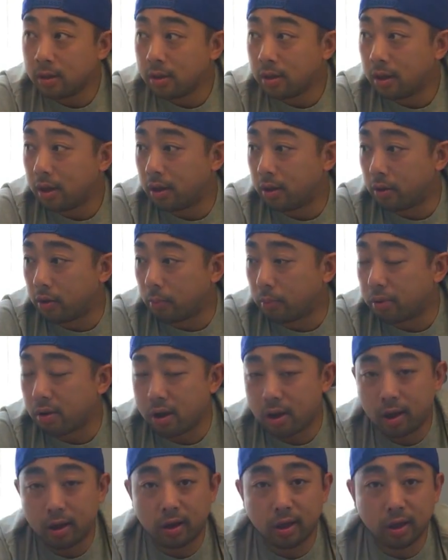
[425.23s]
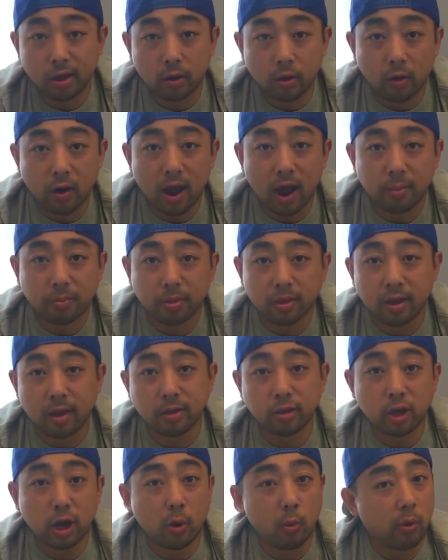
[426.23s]
I don't know, product or
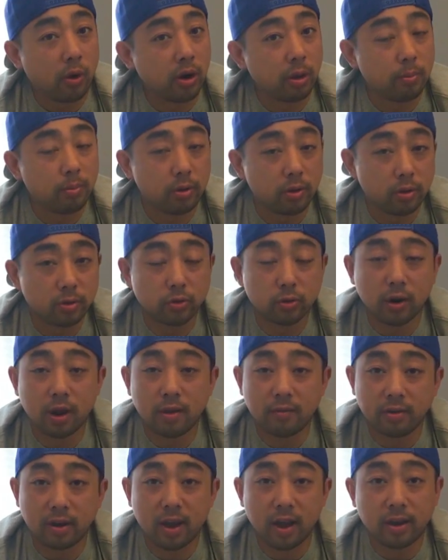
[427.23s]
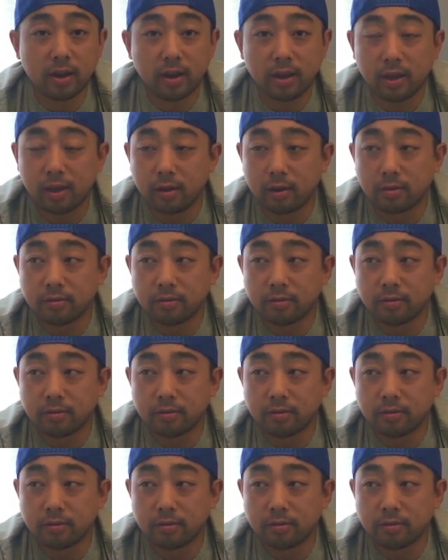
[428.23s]
application I want to build or have an idea or